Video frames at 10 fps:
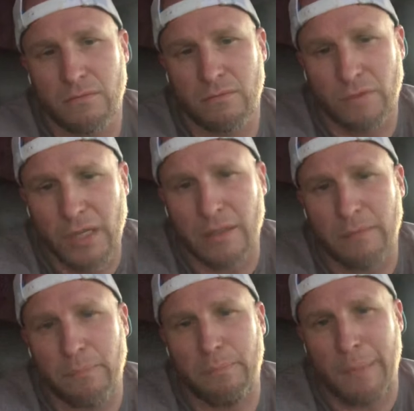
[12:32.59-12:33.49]

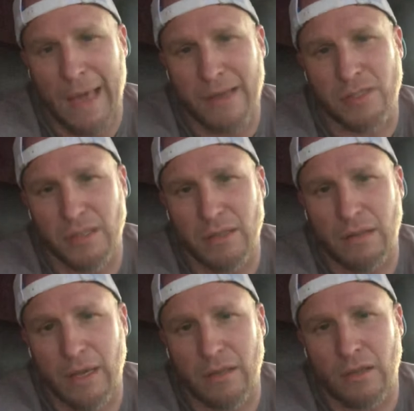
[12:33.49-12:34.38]
really passionate,
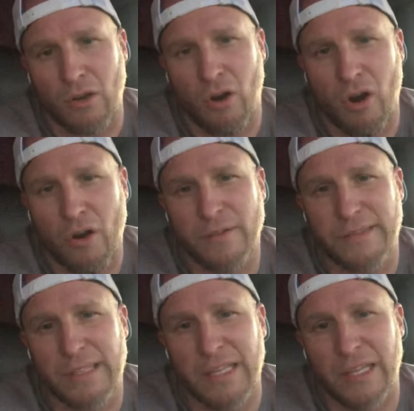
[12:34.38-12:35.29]
like your
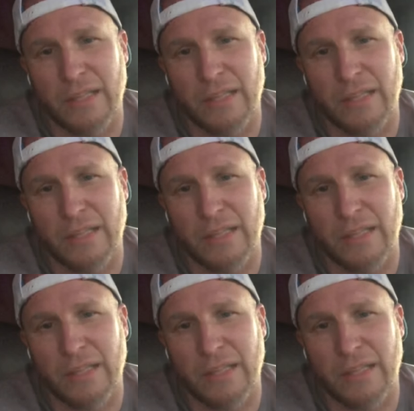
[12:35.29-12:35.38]
heart's in it,